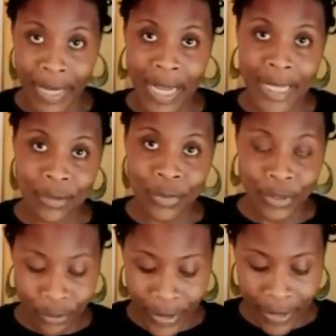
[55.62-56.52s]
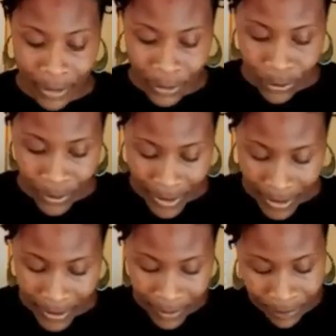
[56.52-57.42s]
my eyes went directly to
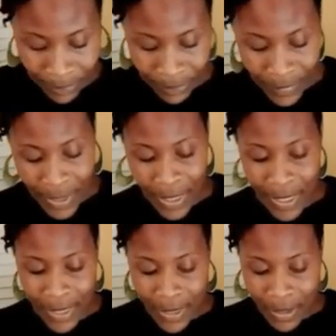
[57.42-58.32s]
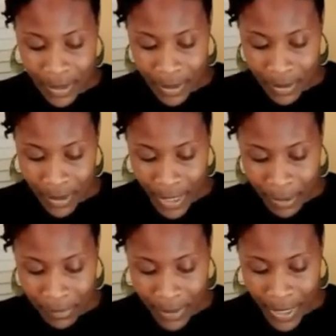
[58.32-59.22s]
it. It does
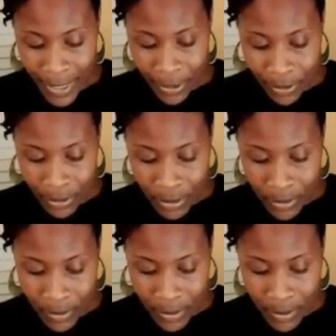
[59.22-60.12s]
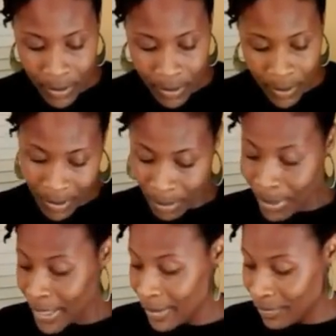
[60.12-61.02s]
have tight curls,
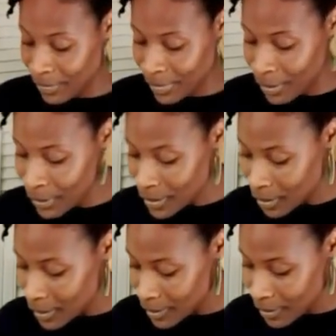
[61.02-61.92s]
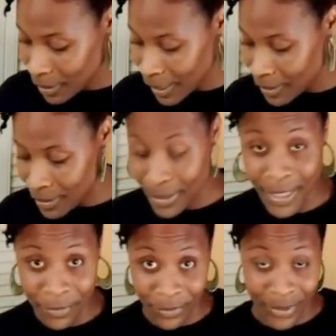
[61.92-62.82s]
but there is a slight
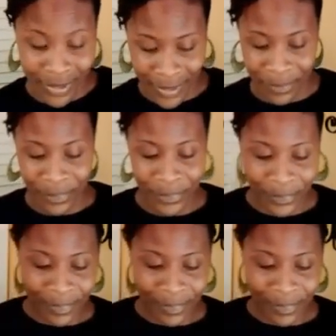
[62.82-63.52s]
difference,